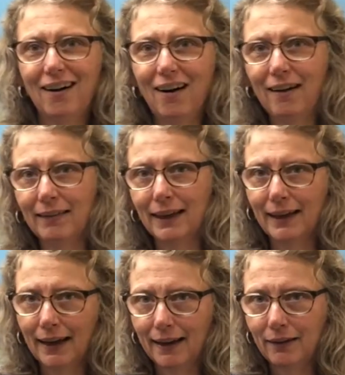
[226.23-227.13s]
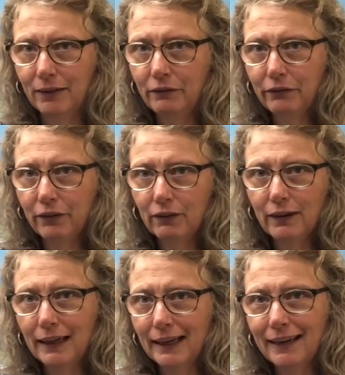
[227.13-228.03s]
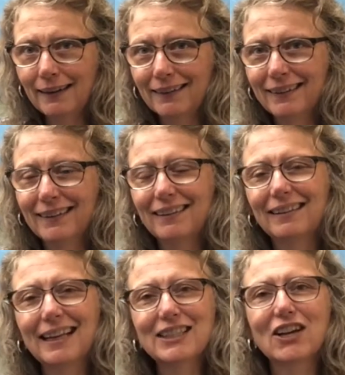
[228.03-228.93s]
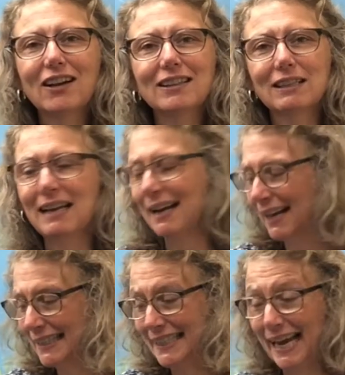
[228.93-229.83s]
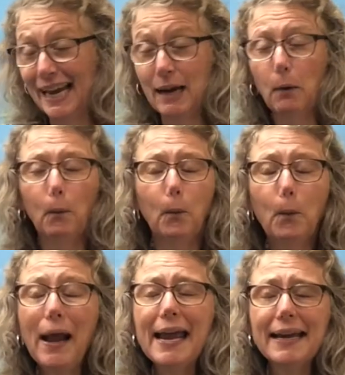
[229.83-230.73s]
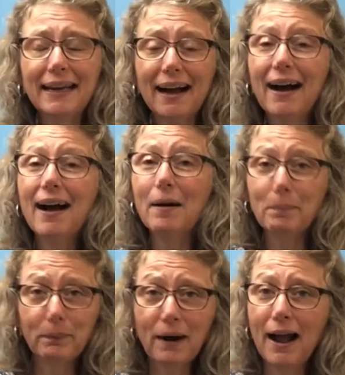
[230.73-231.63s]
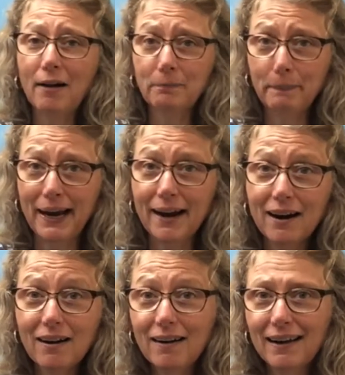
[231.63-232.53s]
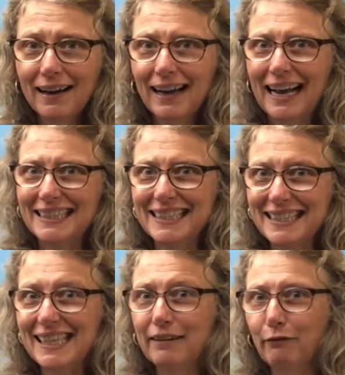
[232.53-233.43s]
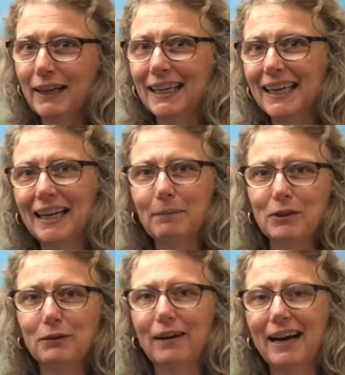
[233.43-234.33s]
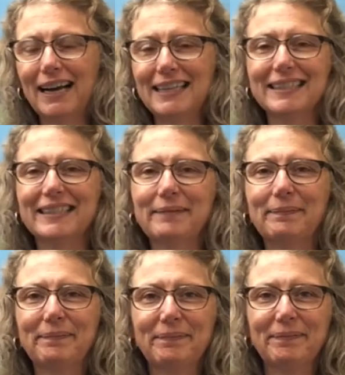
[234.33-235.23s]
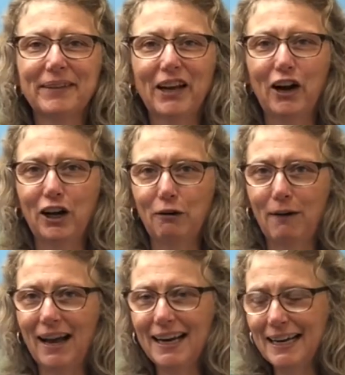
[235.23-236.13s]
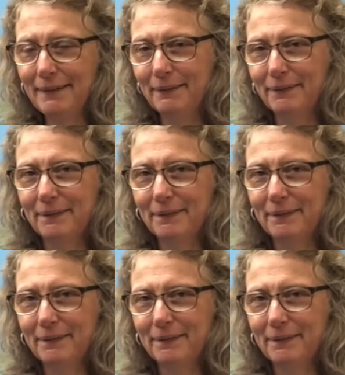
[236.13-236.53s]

On the count of three, let's all say, Wake up, Brown Bear, and see if we can get him to rise. Are you ready?